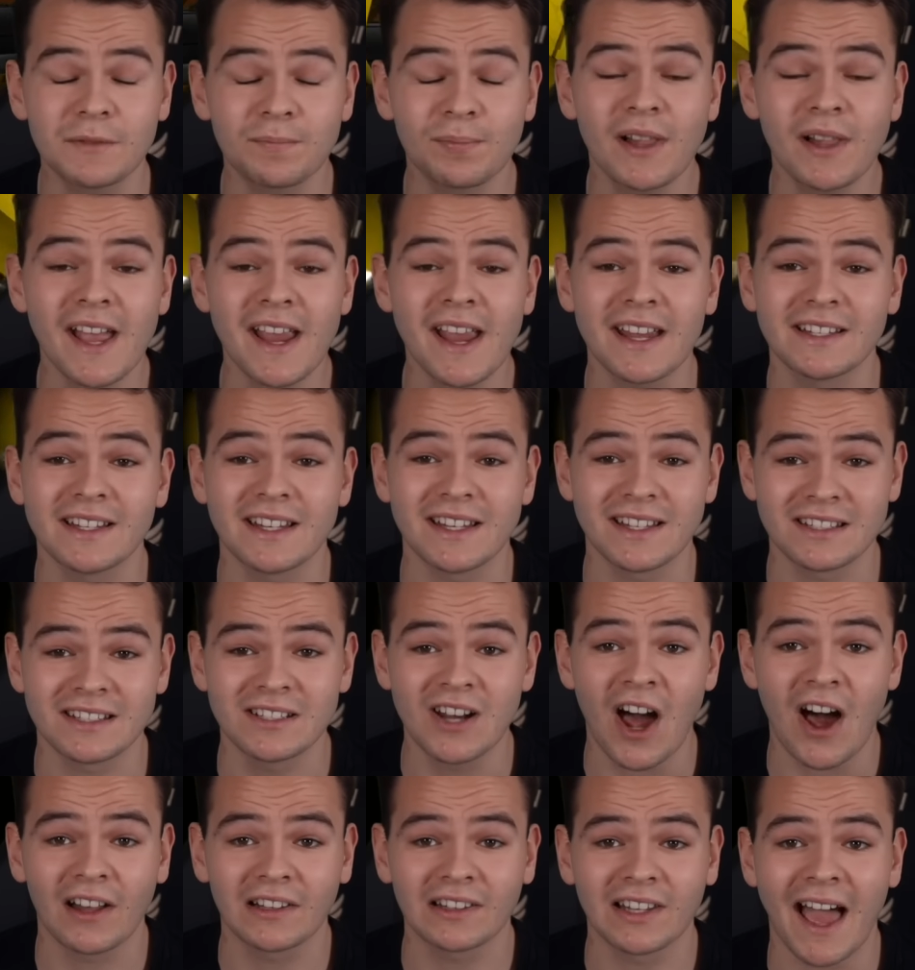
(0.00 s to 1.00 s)
This plane
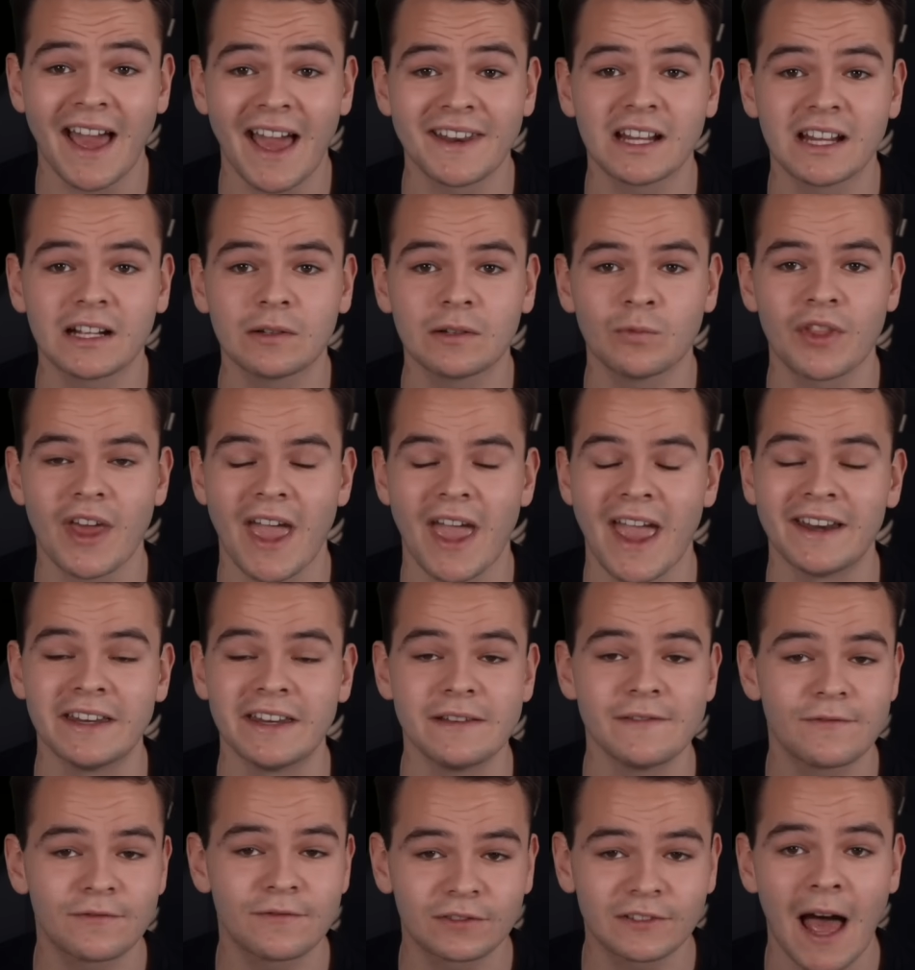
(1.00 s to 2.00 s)
is not landing with
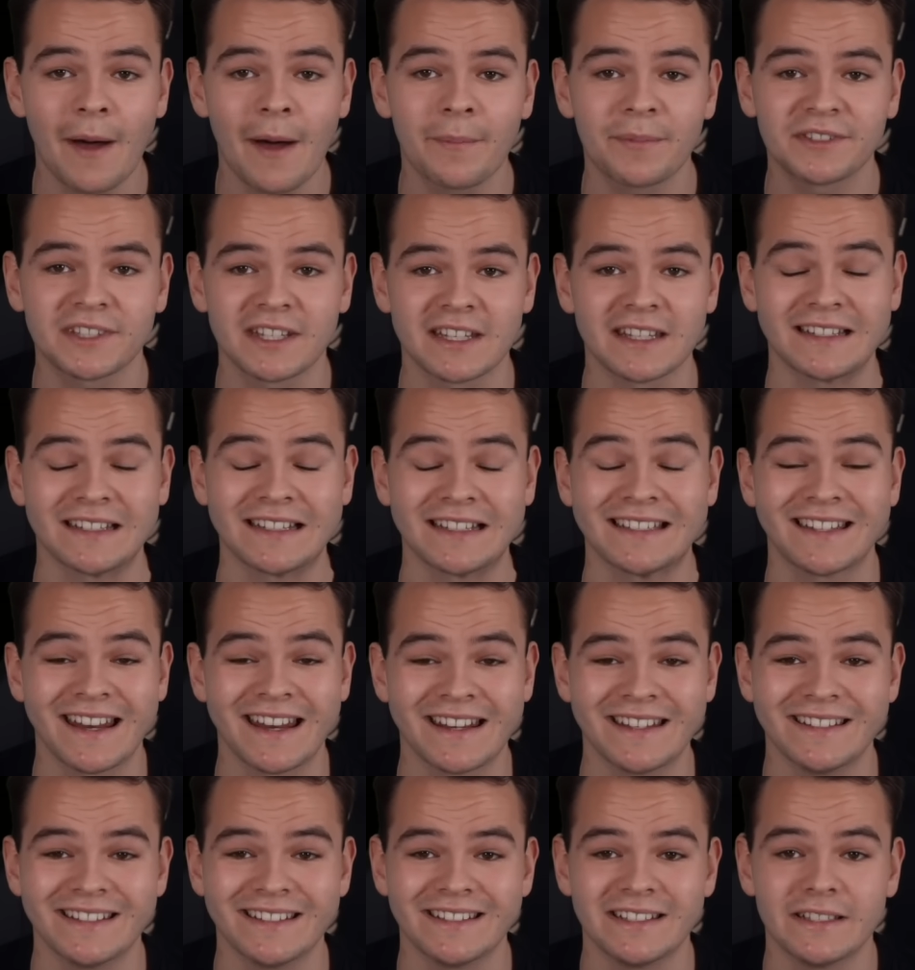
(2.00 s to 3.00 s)
any flaps
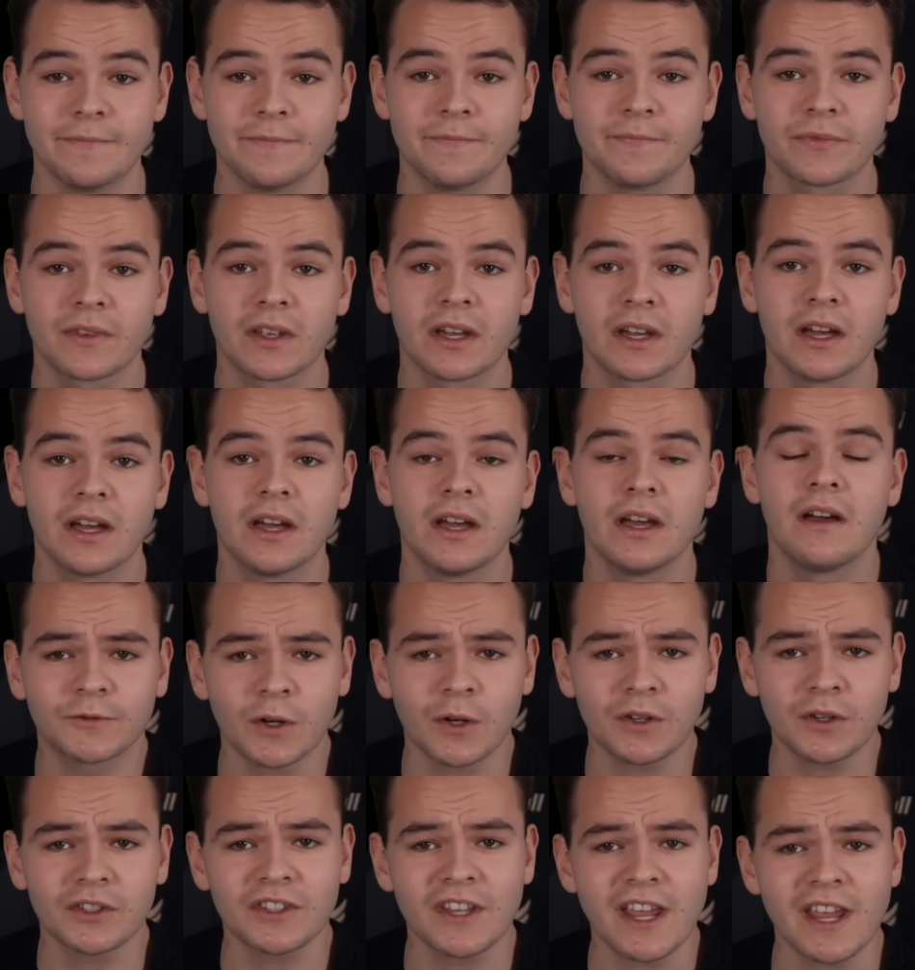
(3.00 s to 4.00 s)
extended. That's kind of the
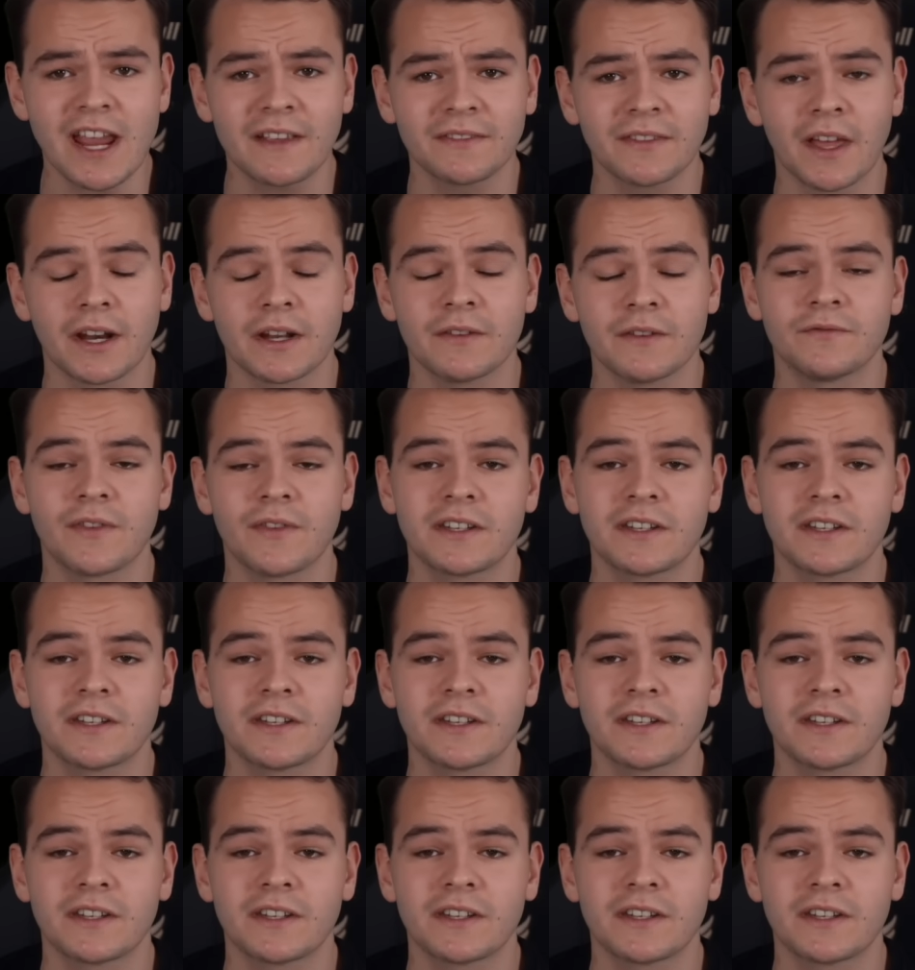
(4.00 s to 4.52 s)
first thing that